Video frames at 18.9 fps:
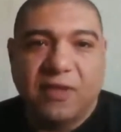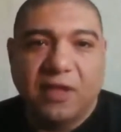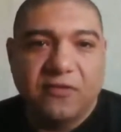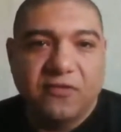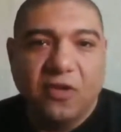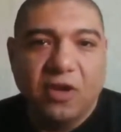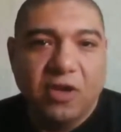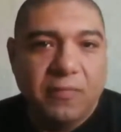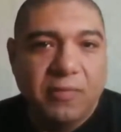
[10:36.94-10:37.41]

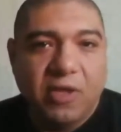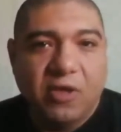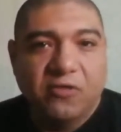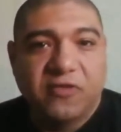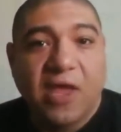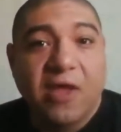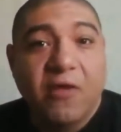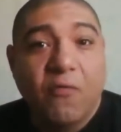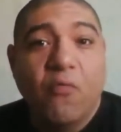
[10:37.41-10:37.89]
that's only
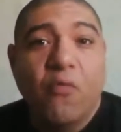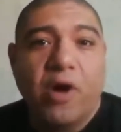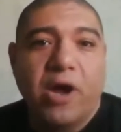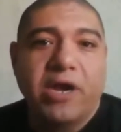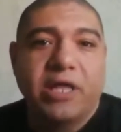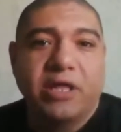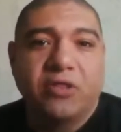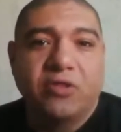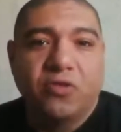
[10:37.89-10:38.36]
because I
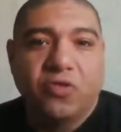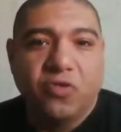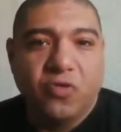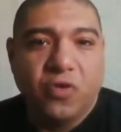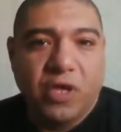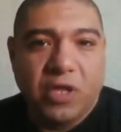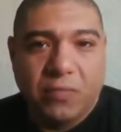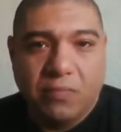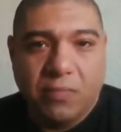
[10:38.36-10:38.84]
wanted to do
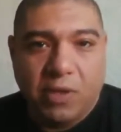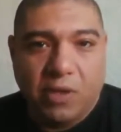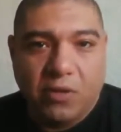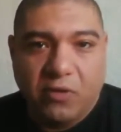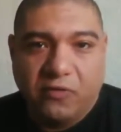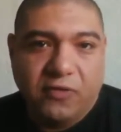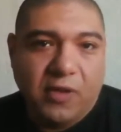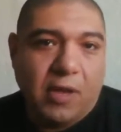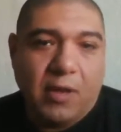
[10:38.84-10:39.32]
it
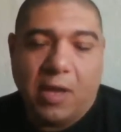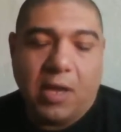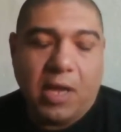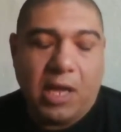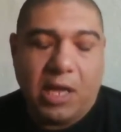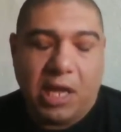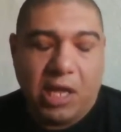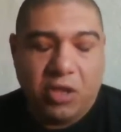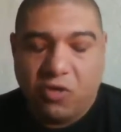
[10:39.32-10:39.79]
because I, I
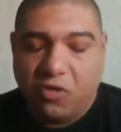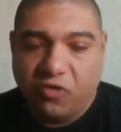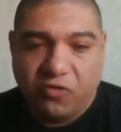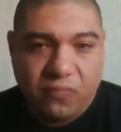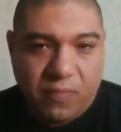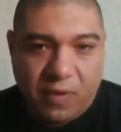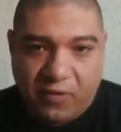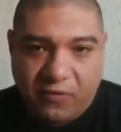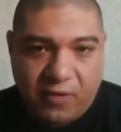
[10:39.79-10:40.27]
can just
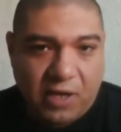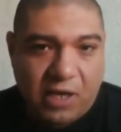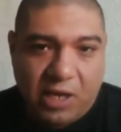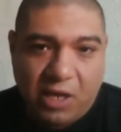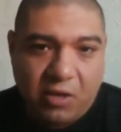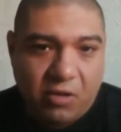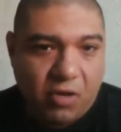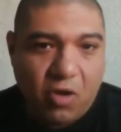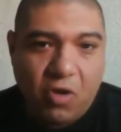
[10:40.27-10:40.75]
basically
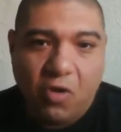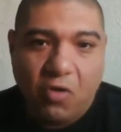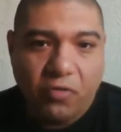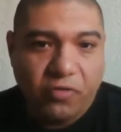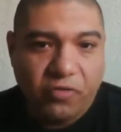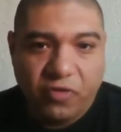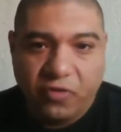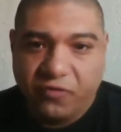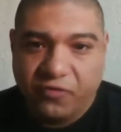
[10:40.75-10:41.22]
on code
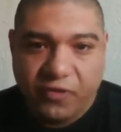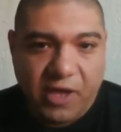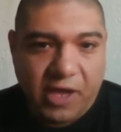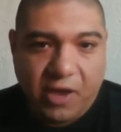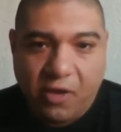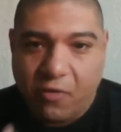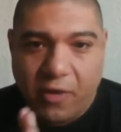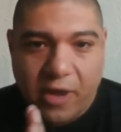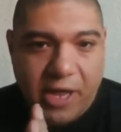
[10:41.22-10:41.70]
just say
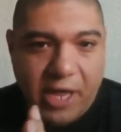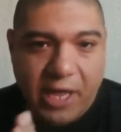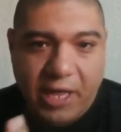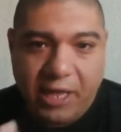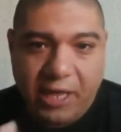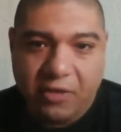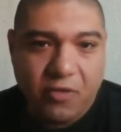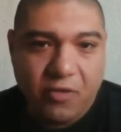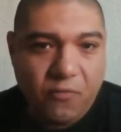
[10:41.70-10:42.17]
go
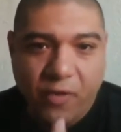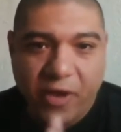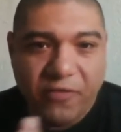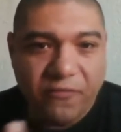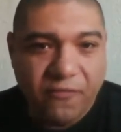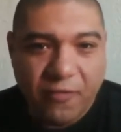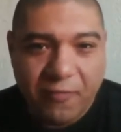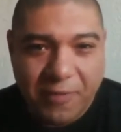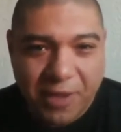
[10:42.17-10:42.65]
ahead, don't wait
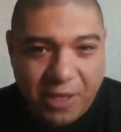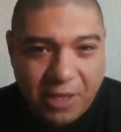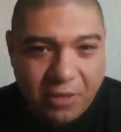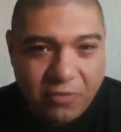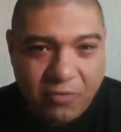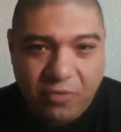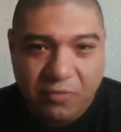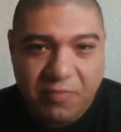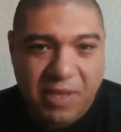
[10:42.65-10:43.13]
for me
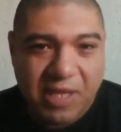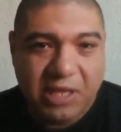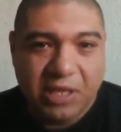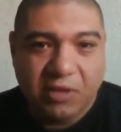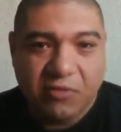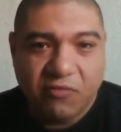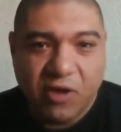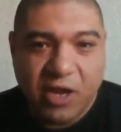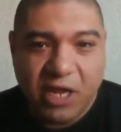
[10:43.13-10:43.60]
to make the
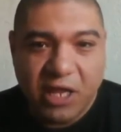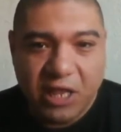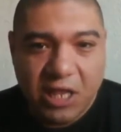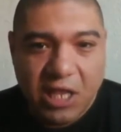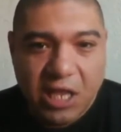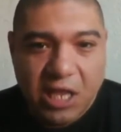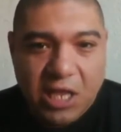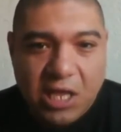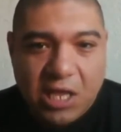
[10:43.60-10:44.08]
trade,
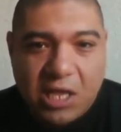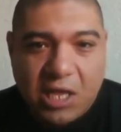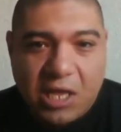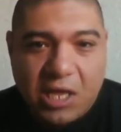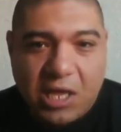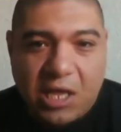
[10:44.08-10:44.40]
uh-huh.